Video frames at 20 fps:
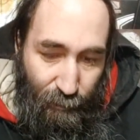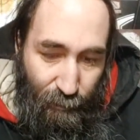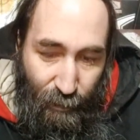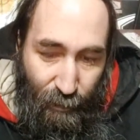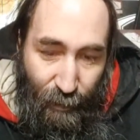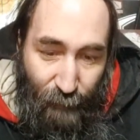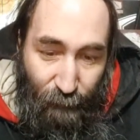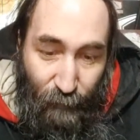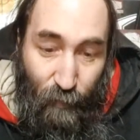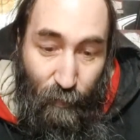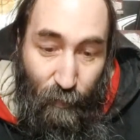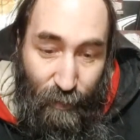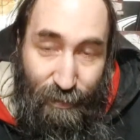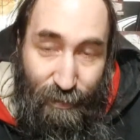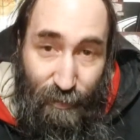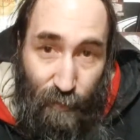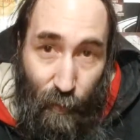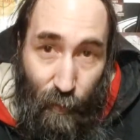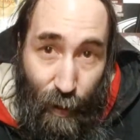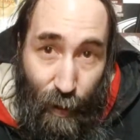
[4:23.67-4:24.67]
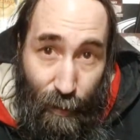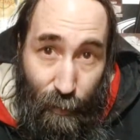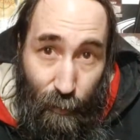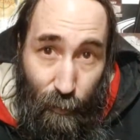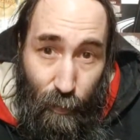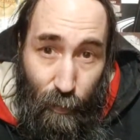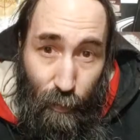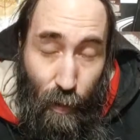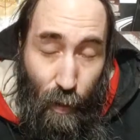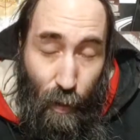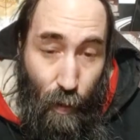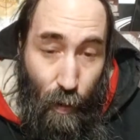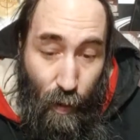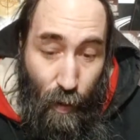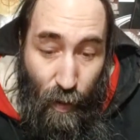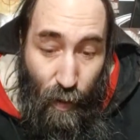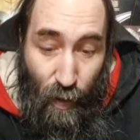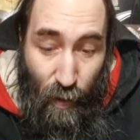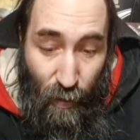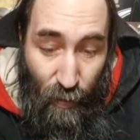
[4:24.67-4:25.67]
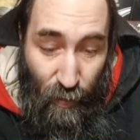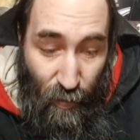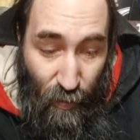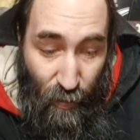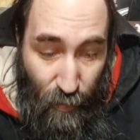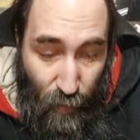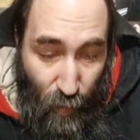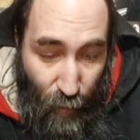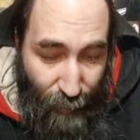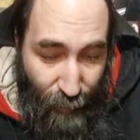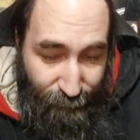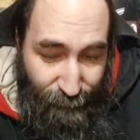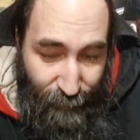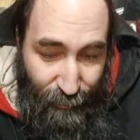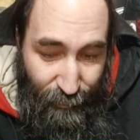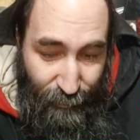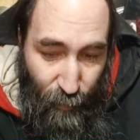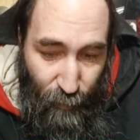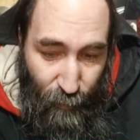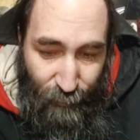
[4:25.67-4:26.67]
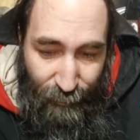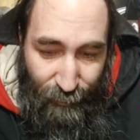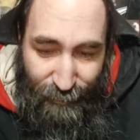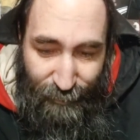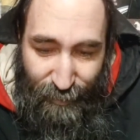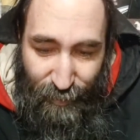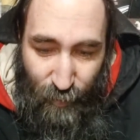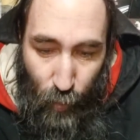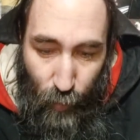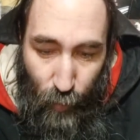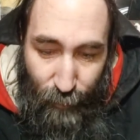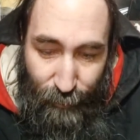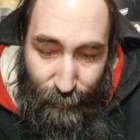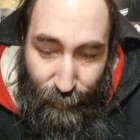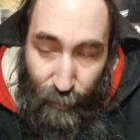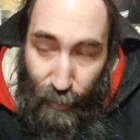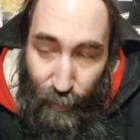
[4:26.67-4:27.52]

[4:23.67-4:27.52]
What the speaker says: Every once in a while. You don't have to tell a clean story.